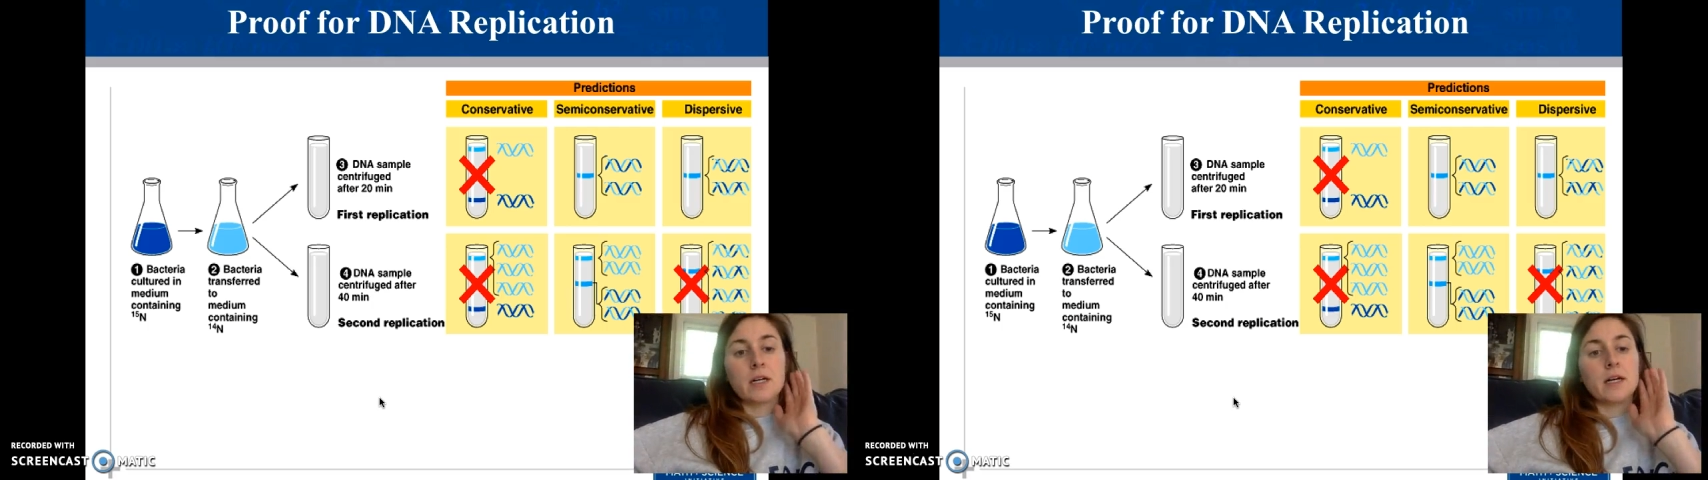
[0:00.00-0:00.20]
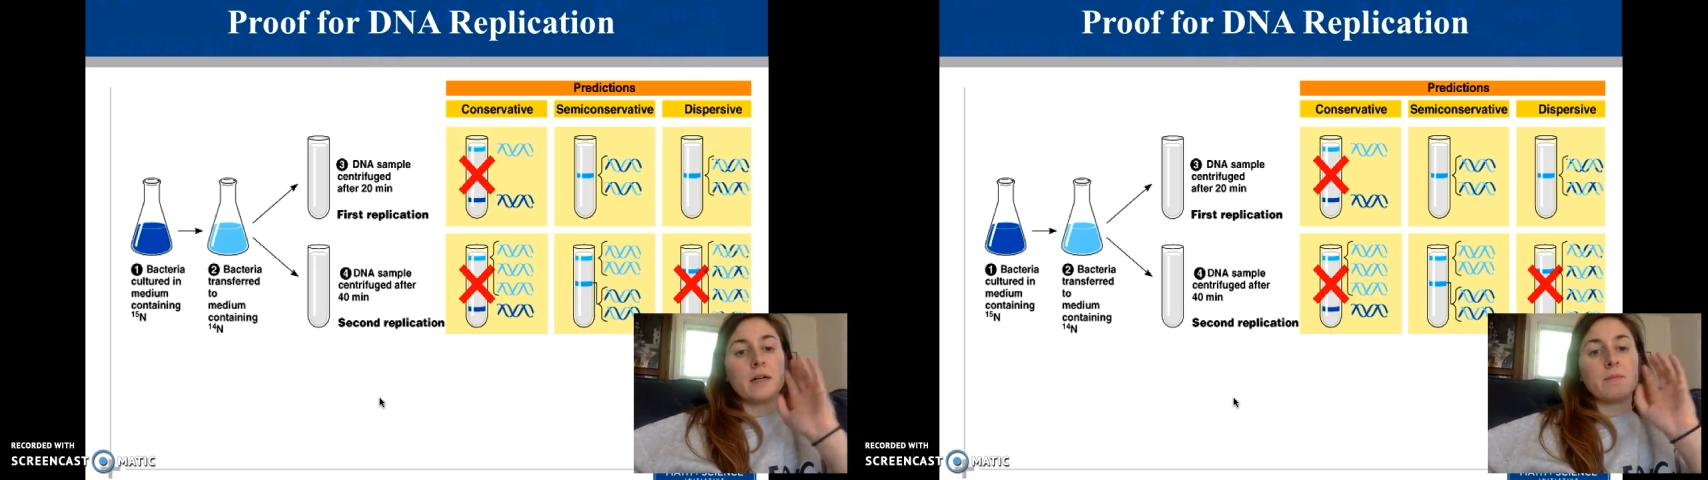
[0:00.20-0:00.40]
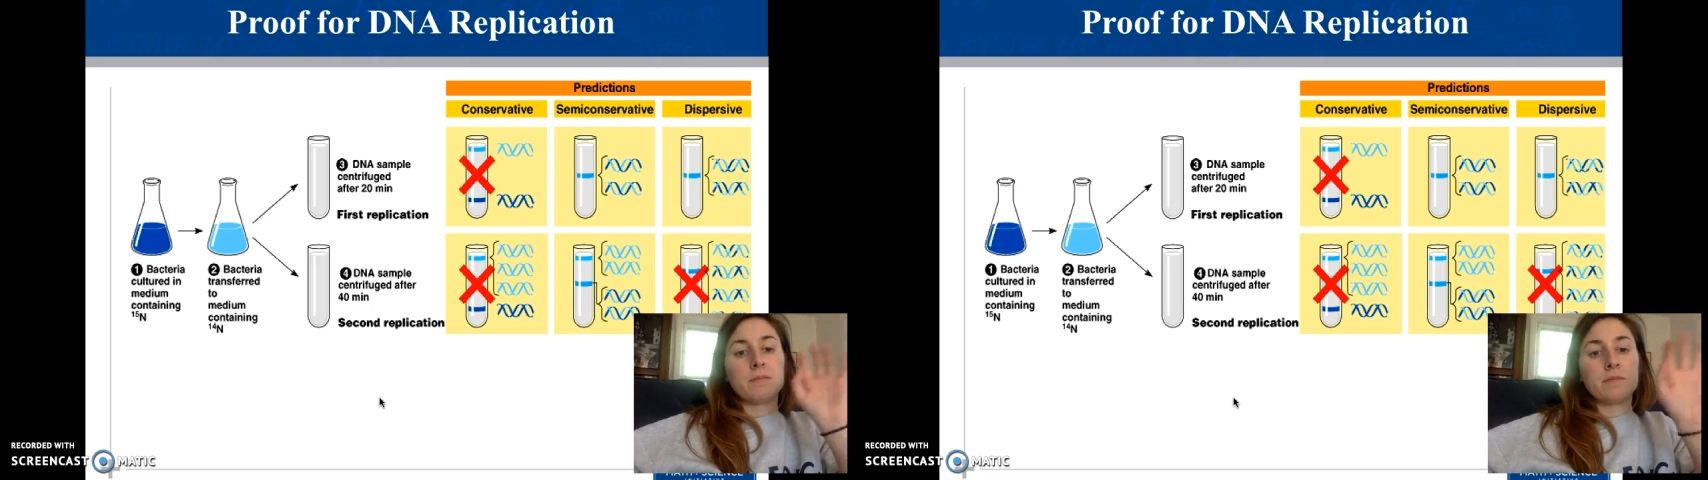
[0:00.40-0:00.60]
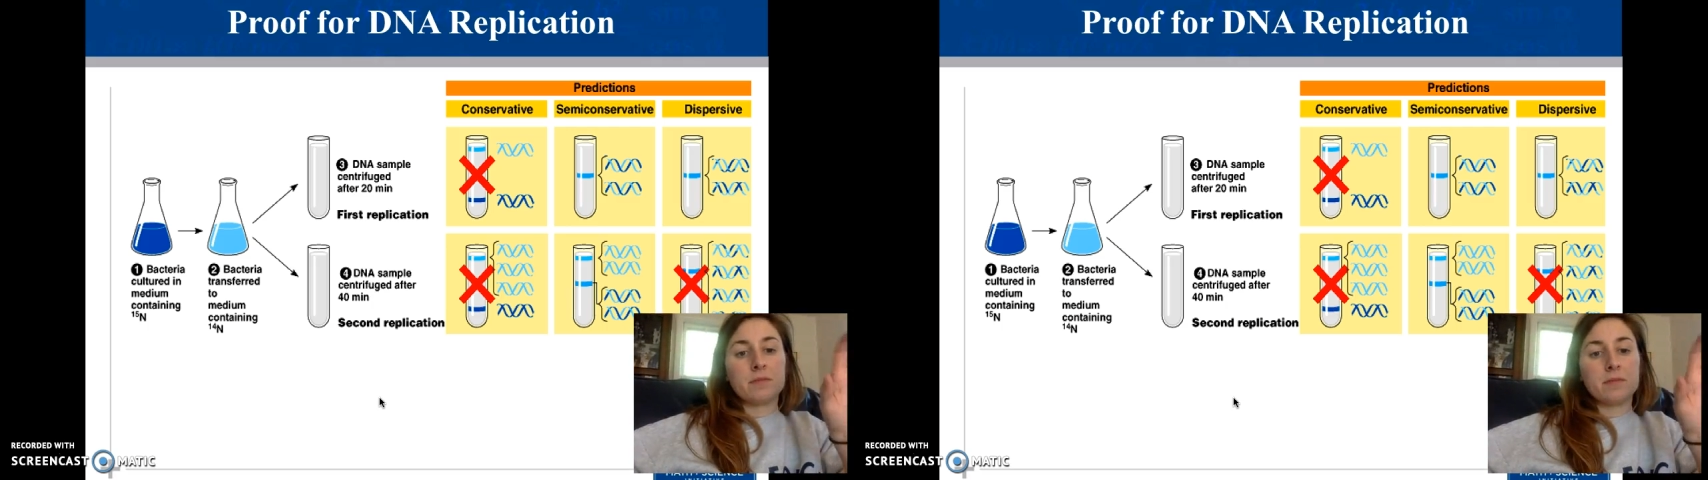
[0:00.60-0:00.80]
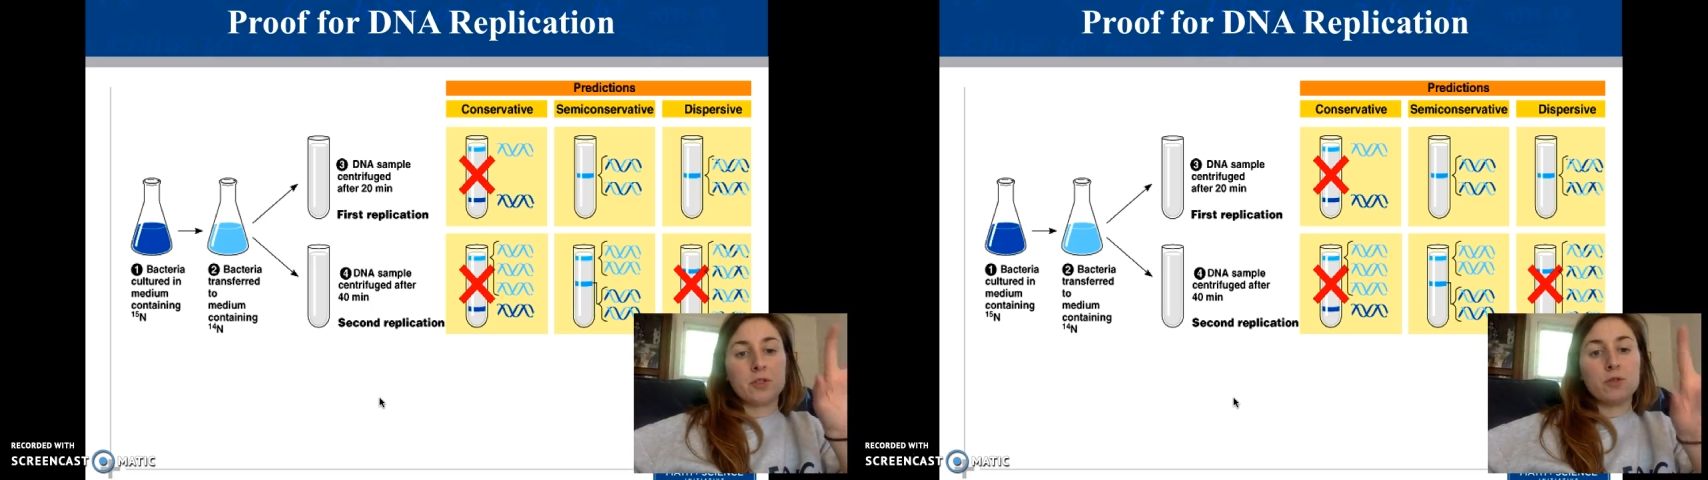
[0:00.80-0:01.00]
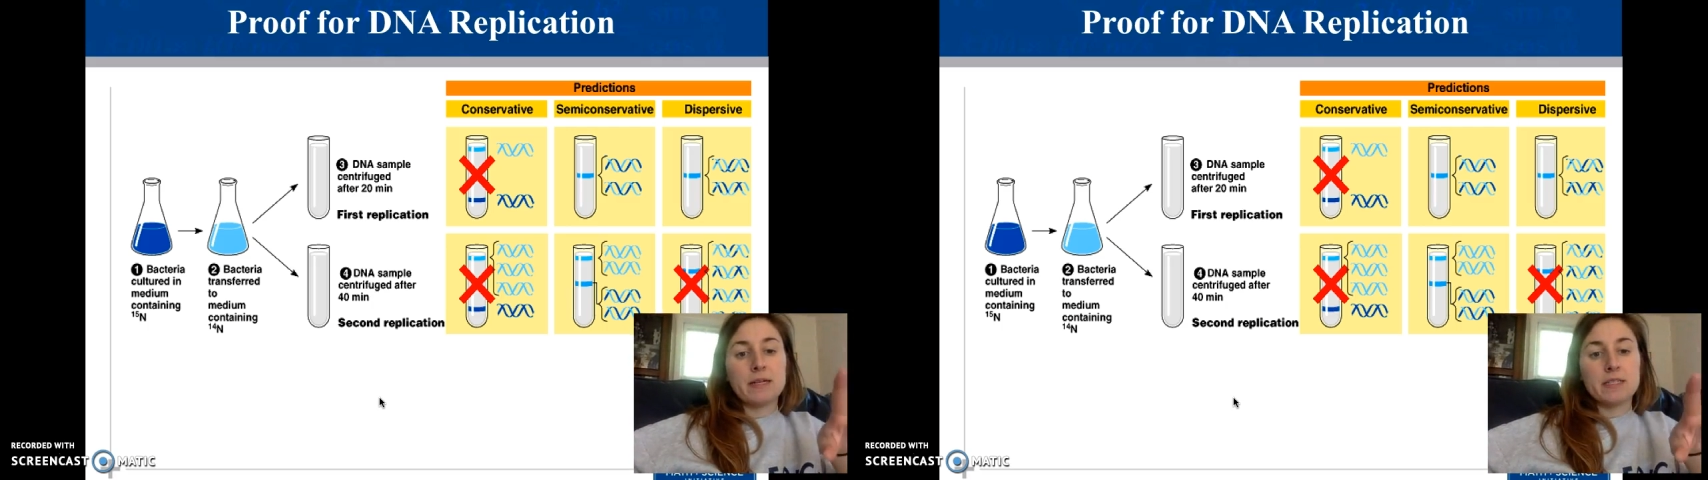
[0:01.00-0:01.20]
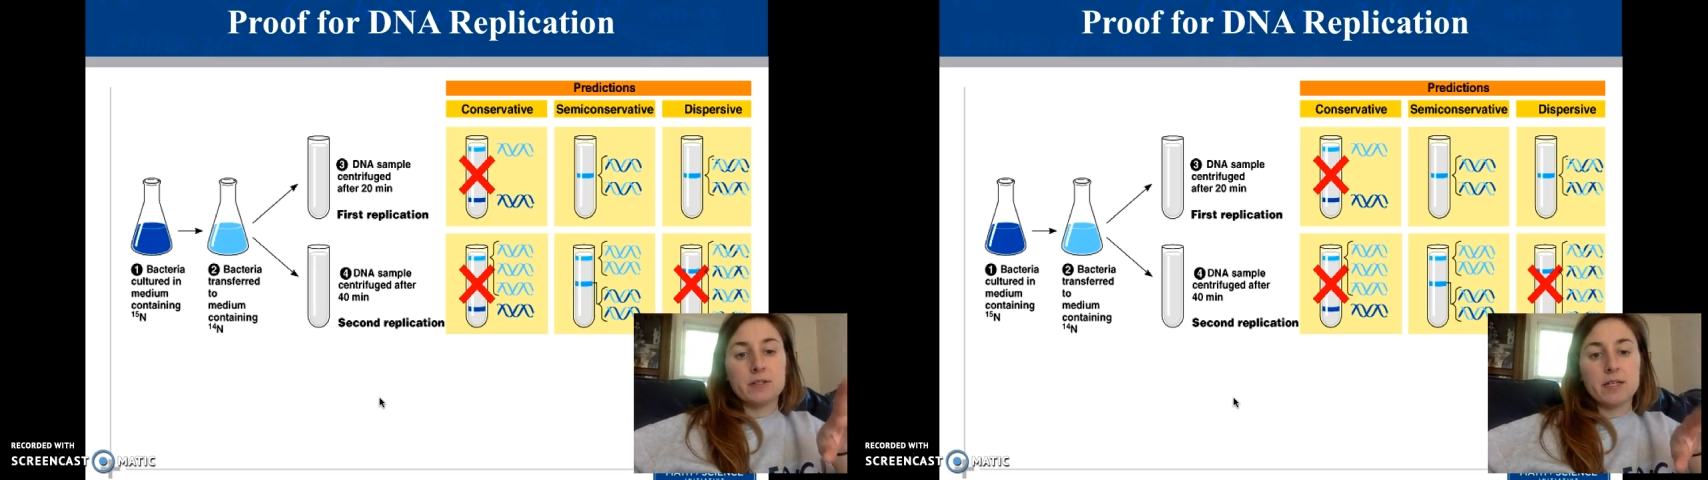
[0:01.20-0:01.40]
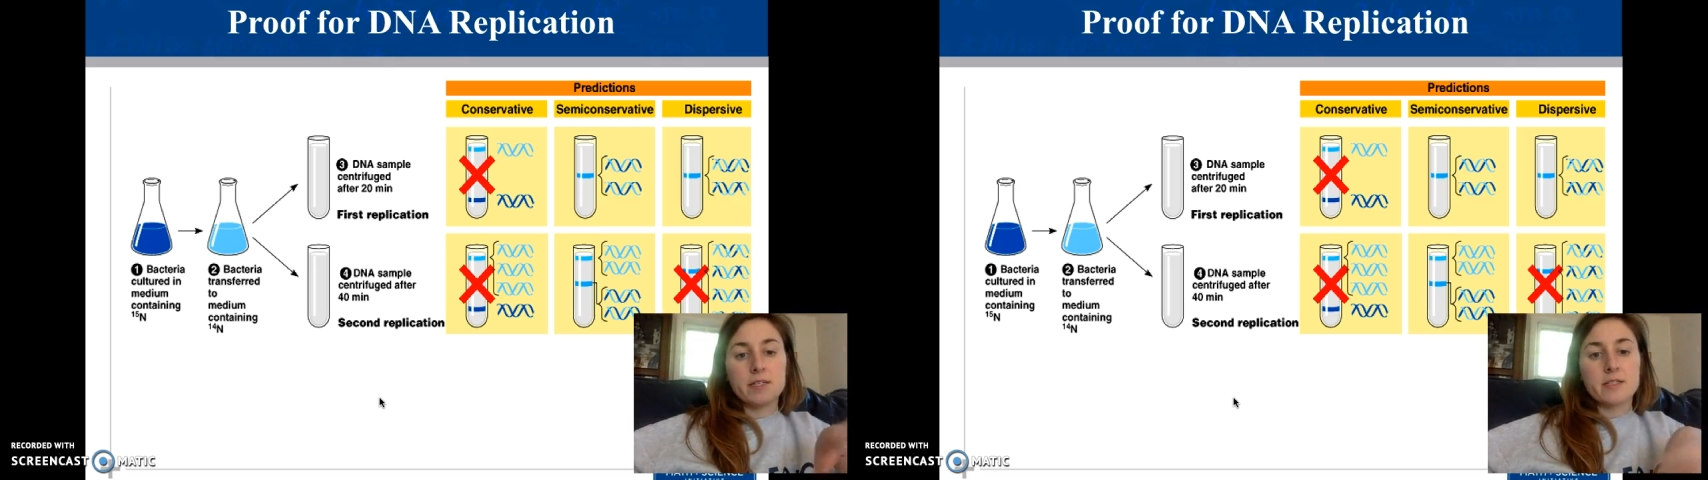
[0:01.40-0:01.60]
2
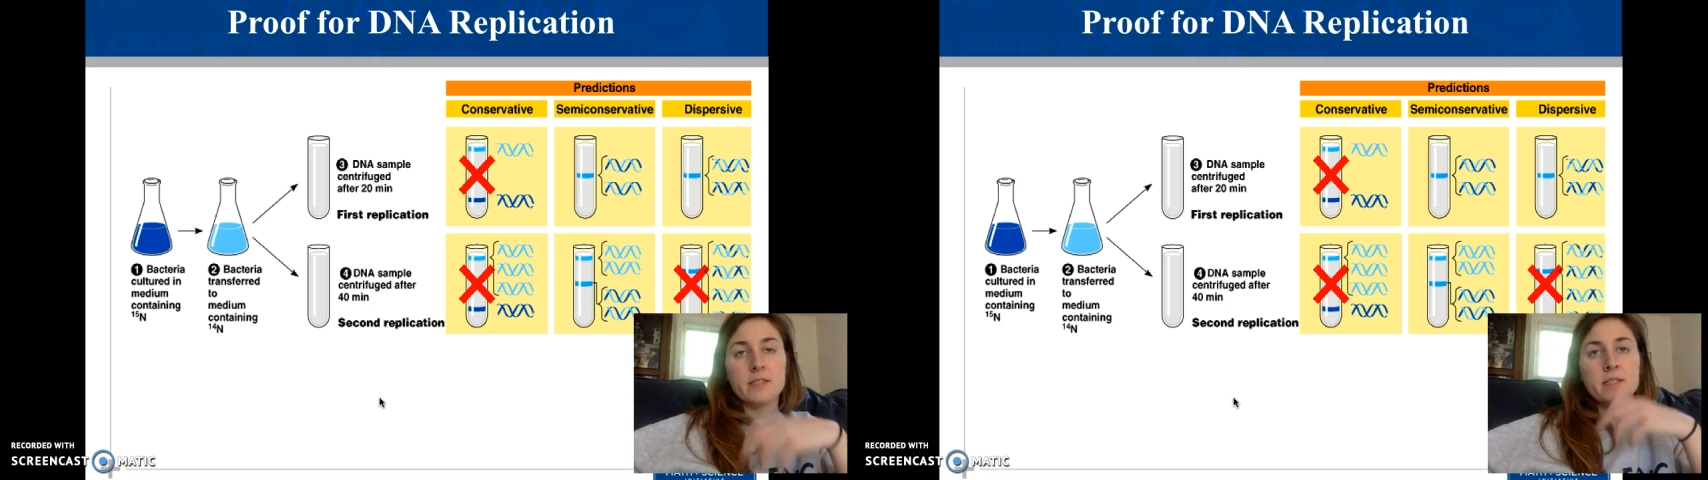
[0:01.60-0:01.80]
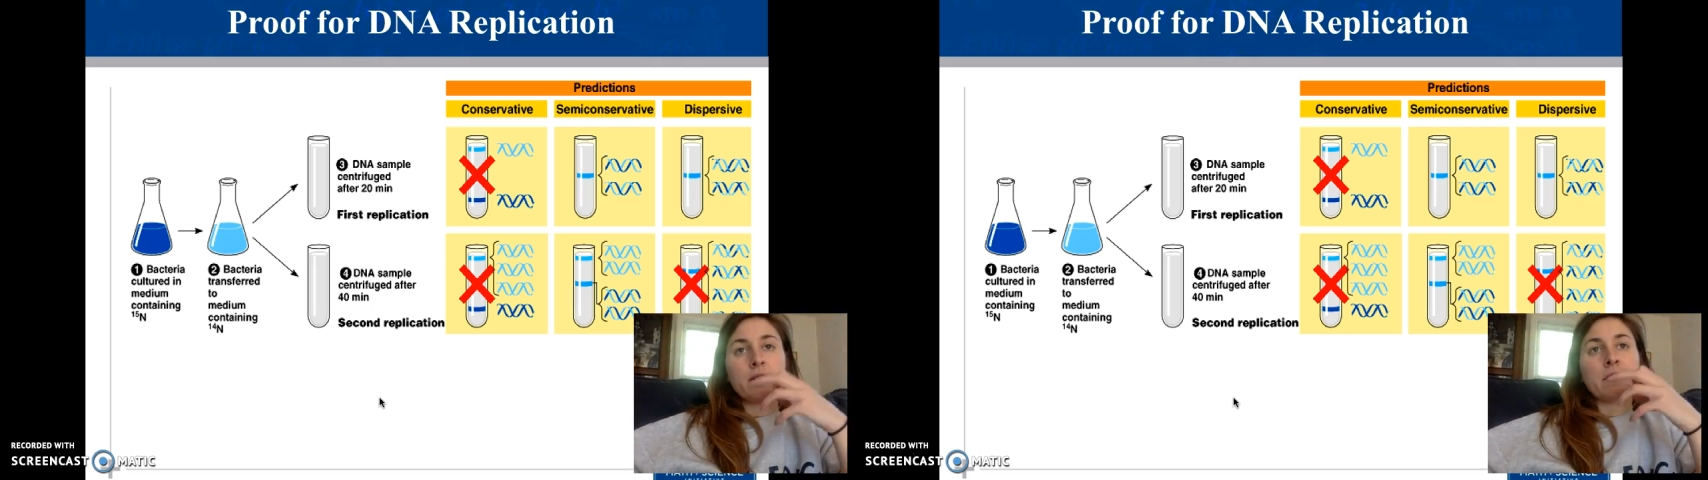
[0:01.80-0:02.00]
bacterias,